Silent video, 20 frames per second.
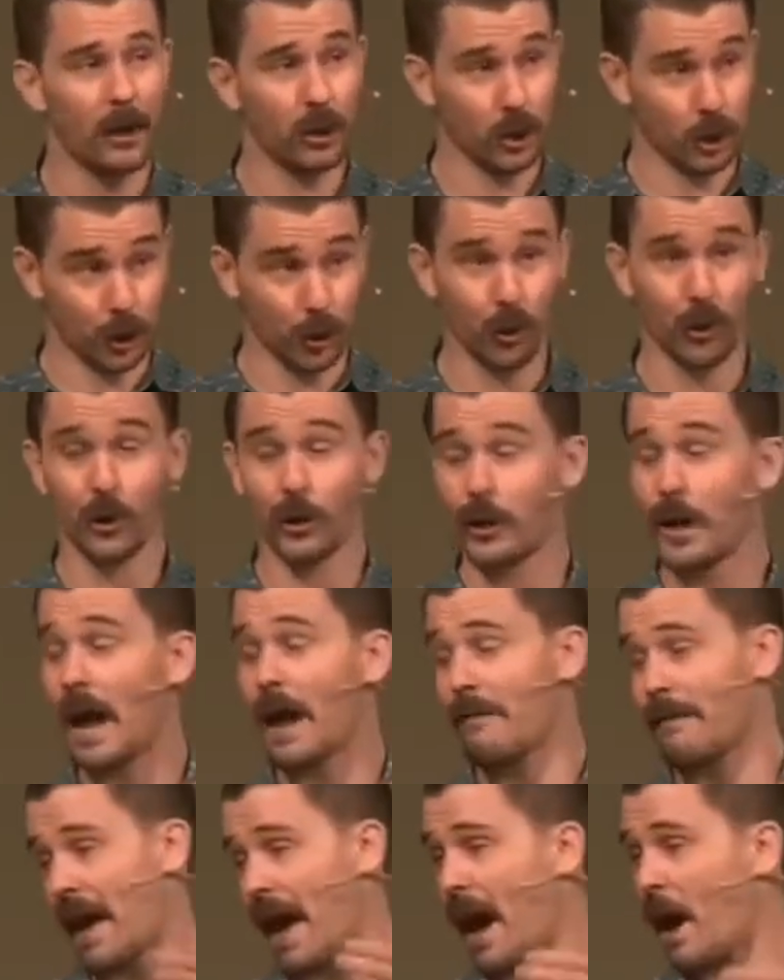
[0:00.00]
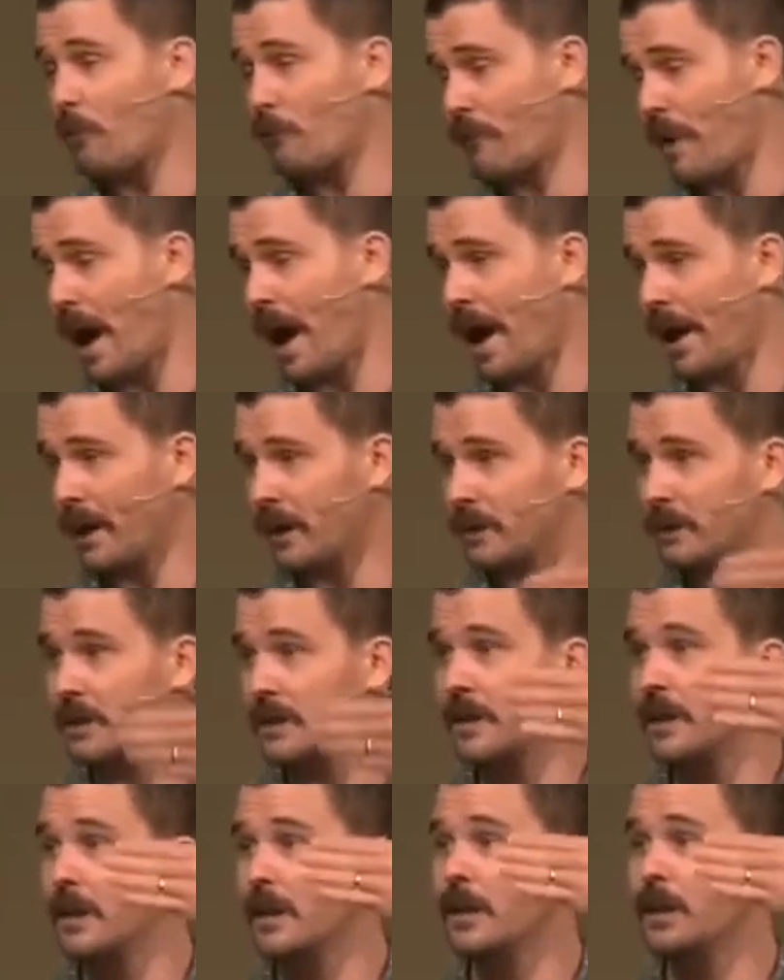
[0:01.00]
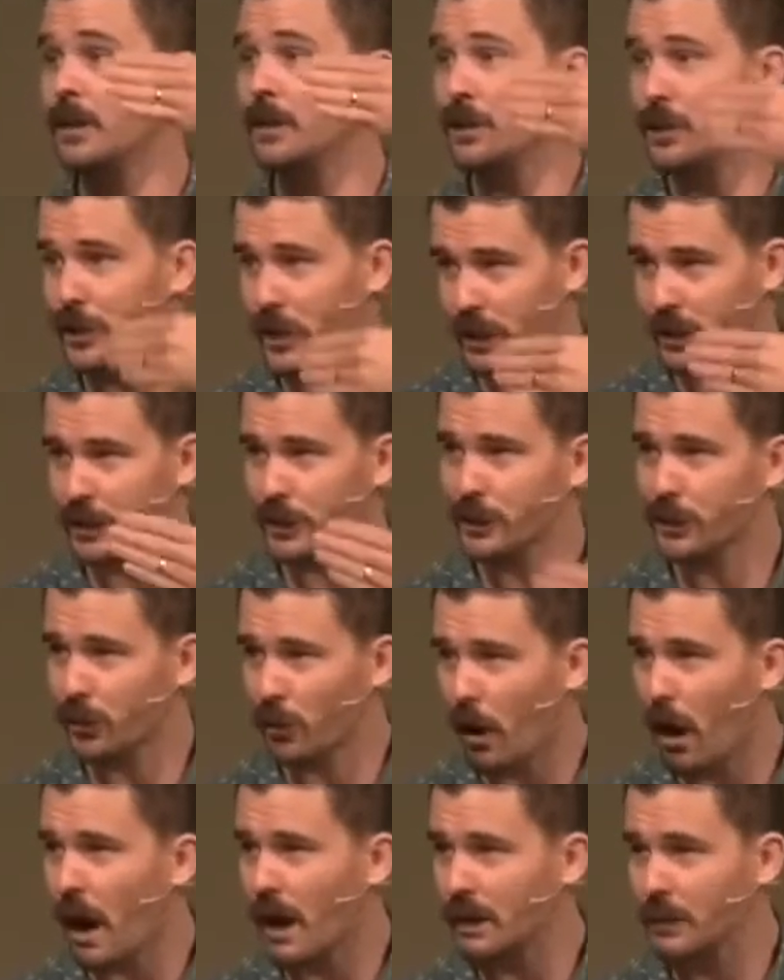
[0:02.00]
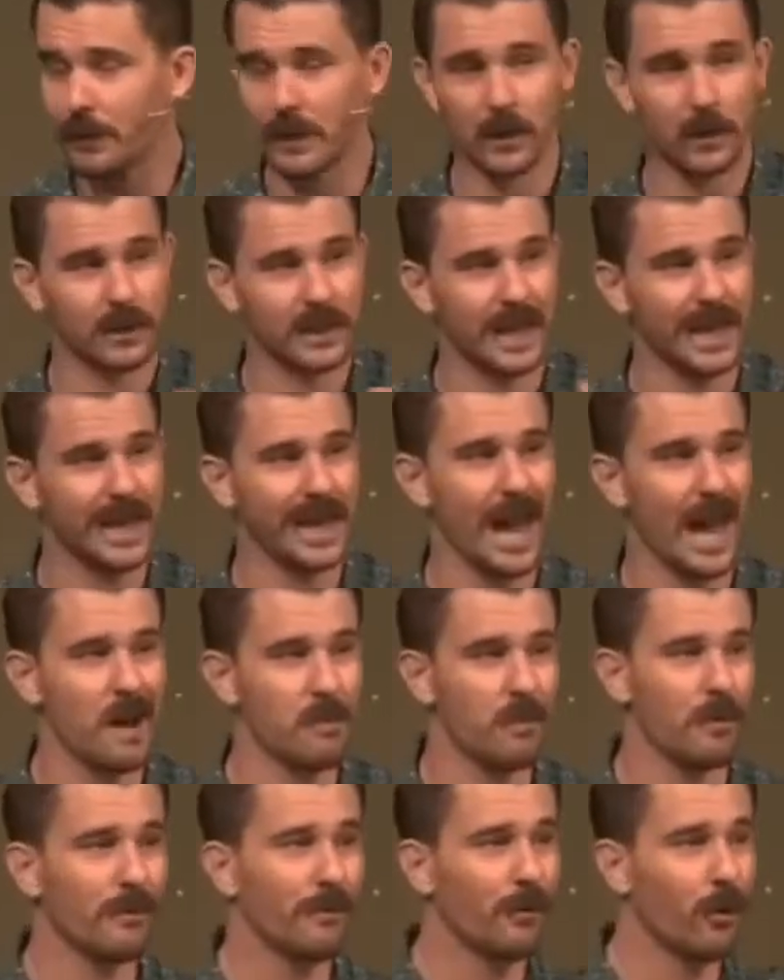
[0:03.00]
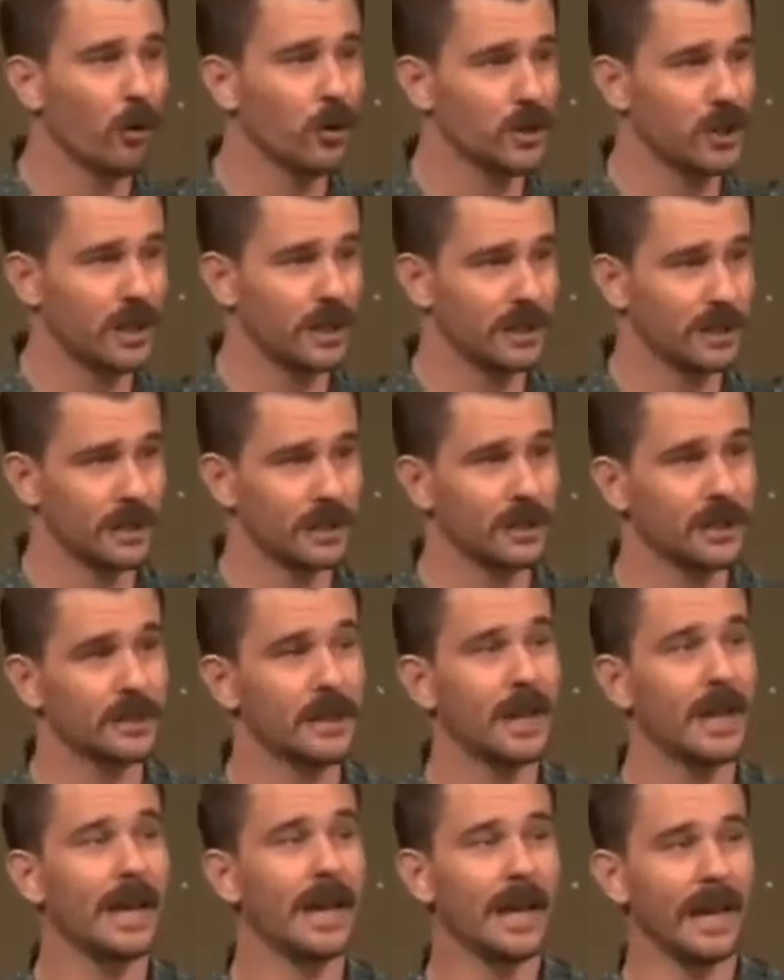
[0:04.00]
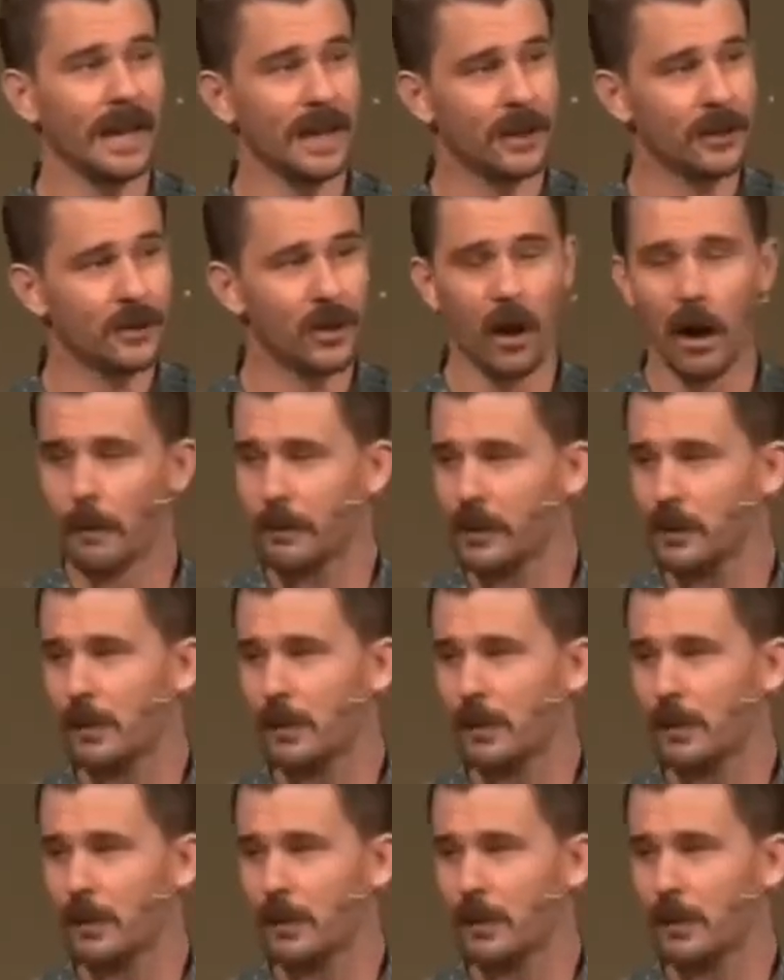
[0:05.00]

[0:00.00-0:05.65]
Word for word: should have outranked Jesus Christ because he came before Jesus in time.